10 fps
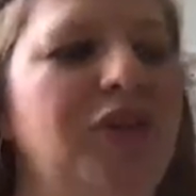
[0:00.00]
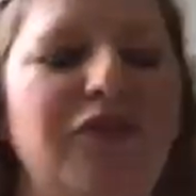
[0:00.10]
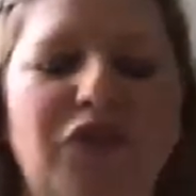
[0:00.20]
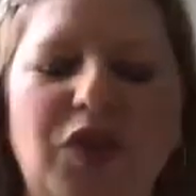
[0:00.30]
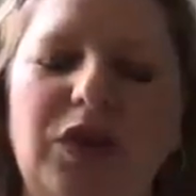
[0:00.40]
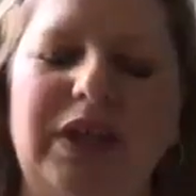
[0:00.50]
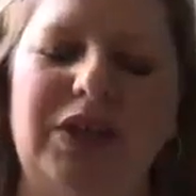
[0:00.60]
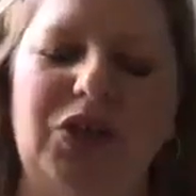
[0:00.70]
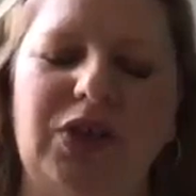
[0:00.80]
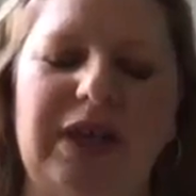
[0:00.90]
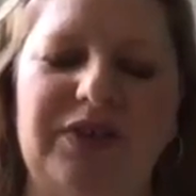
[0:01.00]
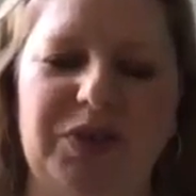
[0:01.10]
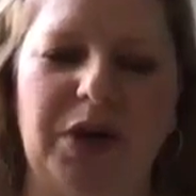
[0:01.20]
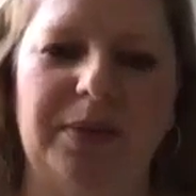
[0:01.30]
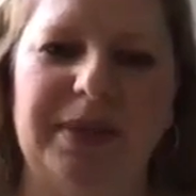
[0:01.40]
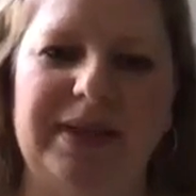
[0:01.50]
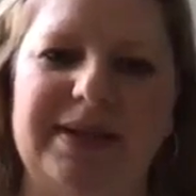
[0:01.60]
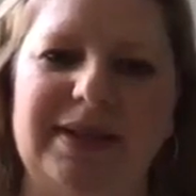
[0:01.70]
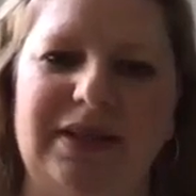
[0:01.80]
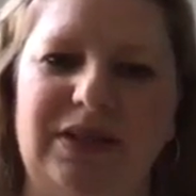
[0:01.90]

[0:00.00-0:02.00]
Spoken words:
fueling the creative departments